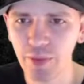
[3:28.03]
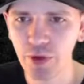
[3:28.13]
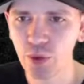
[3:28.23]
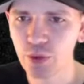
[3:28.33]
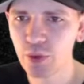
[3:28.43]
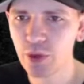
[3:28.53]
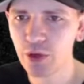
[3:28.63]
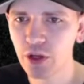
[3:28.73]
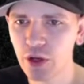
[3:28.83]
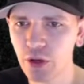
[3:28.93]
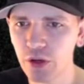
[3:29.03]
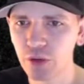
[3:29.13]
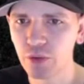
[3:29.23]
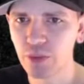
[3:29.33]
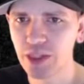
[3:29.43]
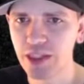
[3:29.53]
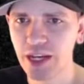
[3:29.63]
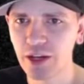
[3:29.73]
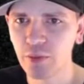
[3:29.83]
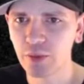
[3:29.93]
and you always want to put a Coco Loon when
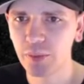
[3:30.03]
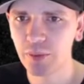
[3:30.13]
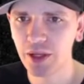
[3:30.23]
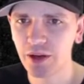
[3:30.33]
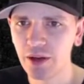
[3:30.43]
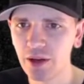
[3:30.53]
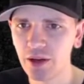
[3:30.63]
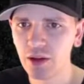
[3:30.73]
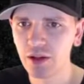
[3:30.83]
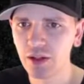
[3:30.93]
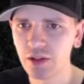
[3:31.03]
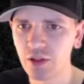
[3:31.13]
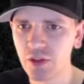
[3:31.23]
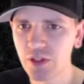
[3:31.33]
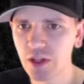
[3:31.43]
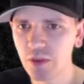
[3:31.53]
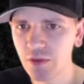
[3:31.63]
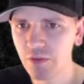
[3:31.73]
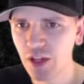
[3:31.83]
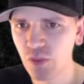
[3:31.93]
sending your blimp in. So this is going to
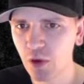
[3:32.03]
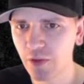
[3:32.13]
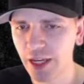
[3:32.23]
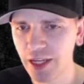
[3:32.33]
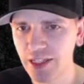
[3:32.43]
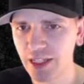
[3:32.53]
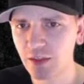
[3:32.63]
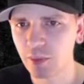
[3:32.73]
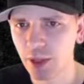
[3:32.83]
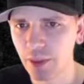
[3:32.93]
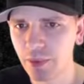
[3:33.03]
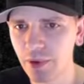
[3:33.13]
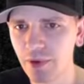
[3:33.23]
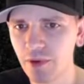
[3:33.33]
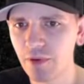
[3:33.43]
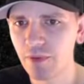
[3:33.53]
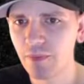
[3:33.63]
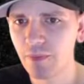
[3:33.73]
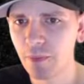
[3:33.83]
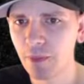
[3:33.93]
be phase 1. Like I said, the blimp.
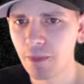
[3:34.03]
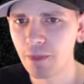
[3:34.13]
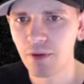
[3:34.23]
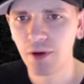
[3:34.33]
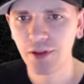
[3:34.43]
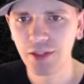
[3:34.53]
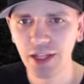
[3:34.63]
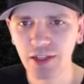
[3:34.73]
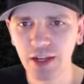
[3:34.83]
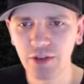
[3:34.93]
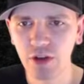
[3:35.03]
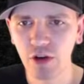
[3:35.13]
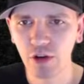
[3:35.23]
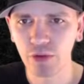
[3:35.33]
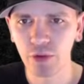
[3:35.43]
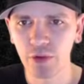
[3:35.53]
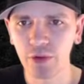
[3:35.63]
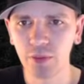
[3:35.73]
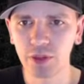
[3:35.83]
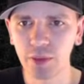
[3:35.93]
Alright, sends down the Coco Loon.
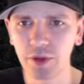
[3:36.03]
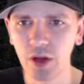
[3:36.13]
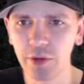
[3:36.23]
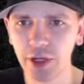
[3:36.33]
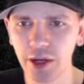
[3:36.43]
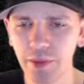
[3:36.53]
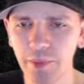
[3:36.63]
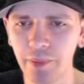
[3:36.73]
Blimp going in.